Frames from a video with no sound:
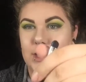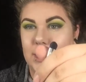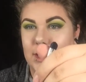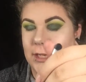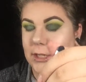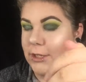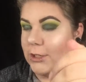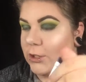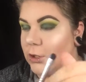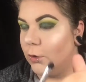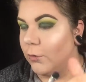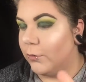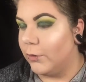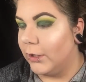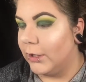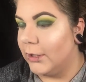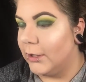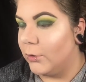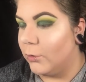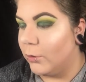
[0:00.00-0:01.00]
I think it is so
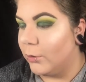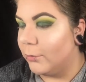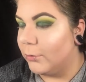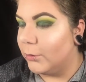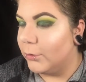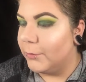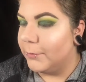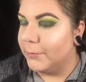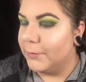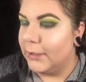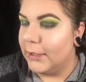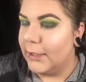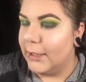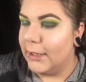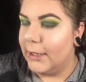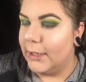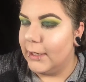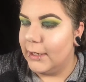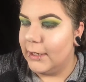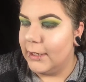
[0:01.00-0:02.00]
freaking adorable.
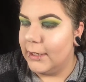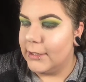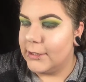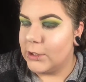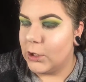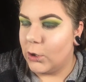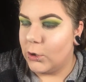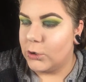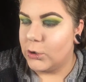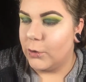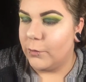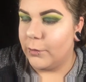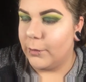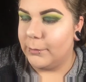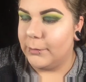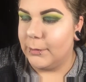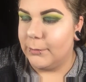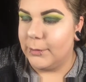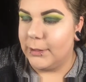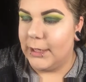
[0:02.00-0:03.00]
It's also
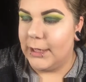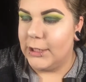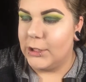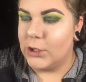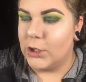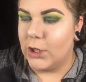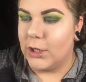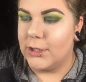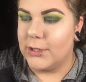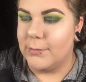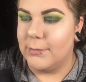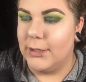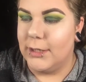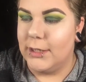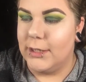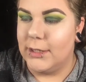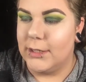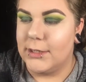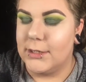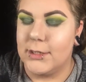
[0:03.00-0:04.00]
from the BH
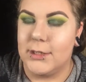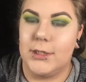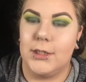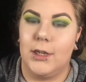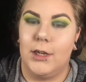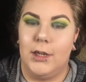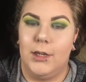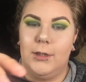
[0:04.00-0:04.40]
Cosmetics